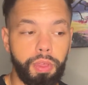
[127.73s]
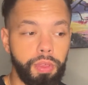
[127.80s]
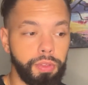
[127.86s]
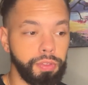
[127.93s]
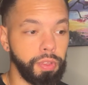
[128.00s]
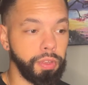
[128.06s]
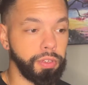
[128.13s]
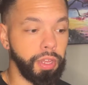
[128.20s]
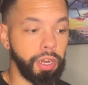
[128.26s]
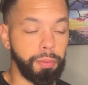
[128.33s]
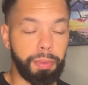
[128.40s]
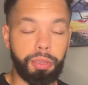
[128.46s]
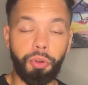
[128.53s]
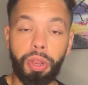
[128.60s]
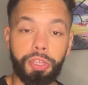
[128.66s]
So they tend to
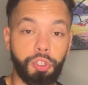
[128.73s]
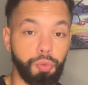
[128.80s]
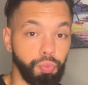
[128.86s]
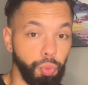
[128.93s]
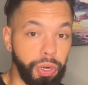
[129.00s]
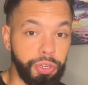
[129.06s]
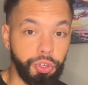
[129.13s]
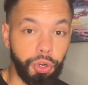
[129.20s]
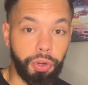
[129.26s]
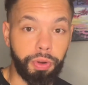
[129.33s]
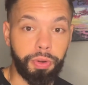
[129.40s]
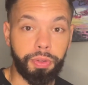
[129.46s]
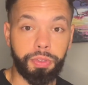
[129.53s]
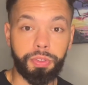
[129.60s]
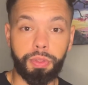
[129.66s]
be great
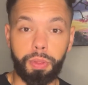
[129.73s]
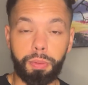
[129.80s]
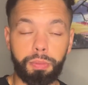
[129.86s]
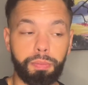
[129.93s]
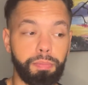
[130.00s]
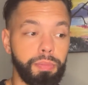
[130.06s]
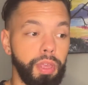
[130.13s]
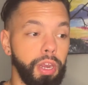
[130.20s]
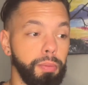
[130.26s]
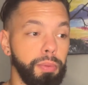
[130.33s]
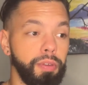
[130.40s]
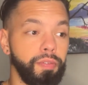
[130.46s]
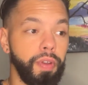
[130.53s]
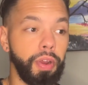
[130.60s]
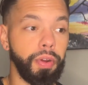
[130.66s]
sprinters. They tend to be
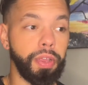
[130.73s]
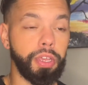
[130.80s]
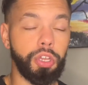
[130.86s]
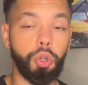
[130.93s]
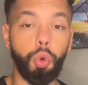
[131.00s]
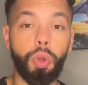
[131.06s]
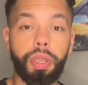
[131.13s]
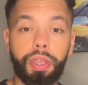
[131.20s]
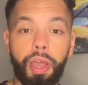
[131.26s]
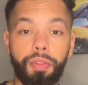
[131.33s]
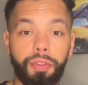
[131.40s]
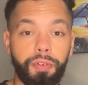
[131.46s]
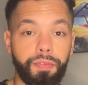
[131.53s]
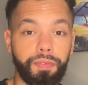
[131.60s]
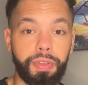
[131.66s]
very quick on
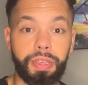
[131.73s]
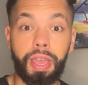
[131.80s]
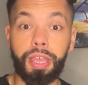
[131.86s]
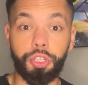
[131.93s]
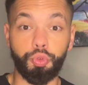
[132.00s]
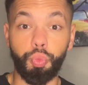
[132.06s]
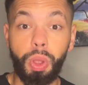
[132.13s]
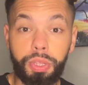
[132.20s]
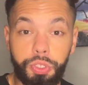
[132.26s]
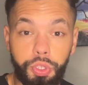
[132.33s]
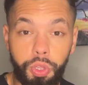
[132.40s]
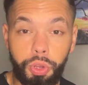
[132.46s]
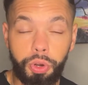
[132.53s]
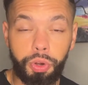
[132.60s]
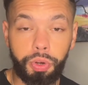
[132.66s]
their feet as
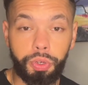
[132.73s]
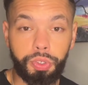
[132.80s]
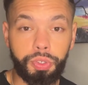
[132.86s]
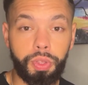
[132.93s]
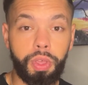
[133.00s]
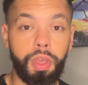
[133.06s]
wrestlers.